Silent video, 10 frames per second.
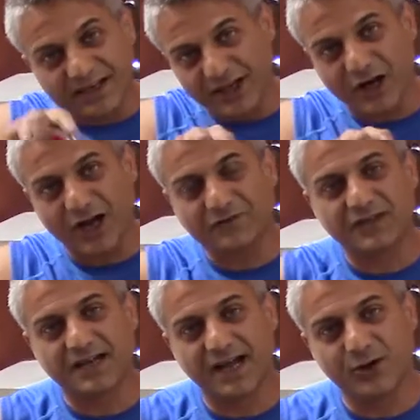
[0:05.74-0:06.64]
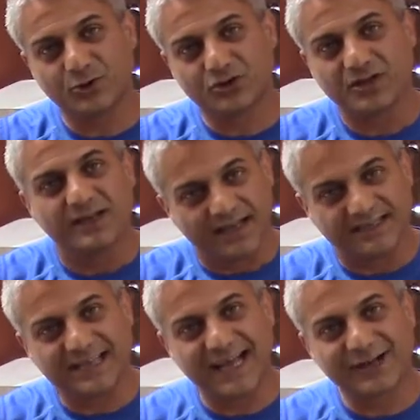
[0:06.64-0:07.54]
get off the couch,
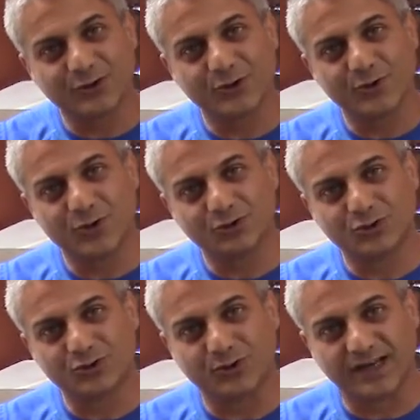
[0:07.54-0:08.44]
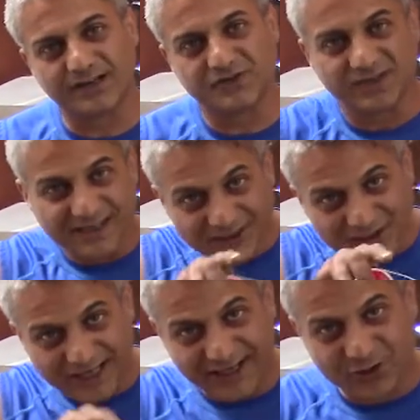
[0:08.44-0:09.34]
and tackle your own to-do list.
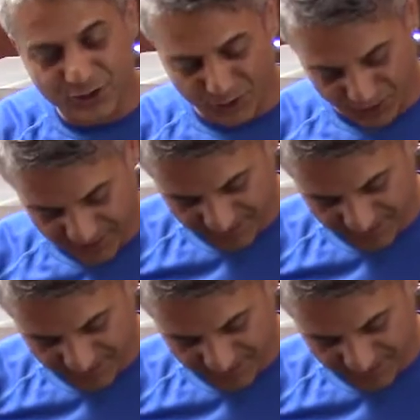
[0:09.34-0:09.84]
Stay tuned.